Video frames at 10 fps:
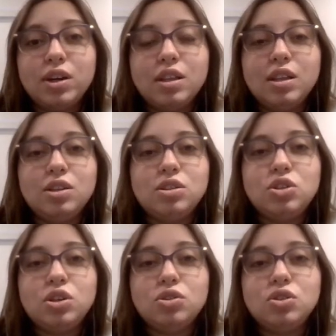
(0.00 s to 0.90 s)
these
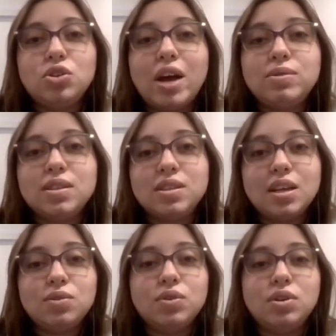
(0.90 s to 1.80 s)
children to have
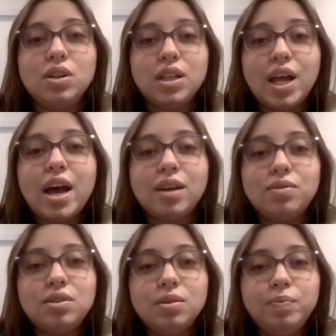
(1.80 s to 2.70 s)
successful
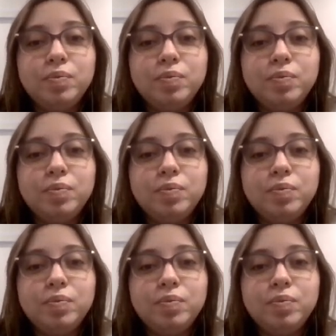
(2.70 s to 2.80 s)
lives.